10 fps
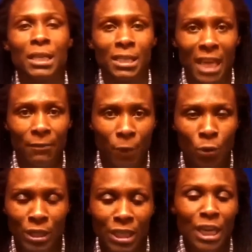Try
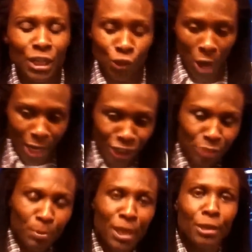to
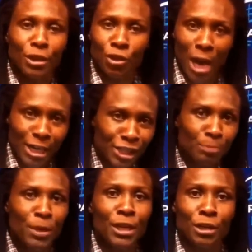spin
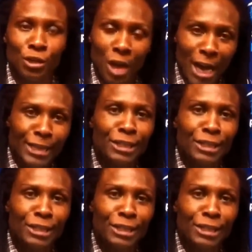her.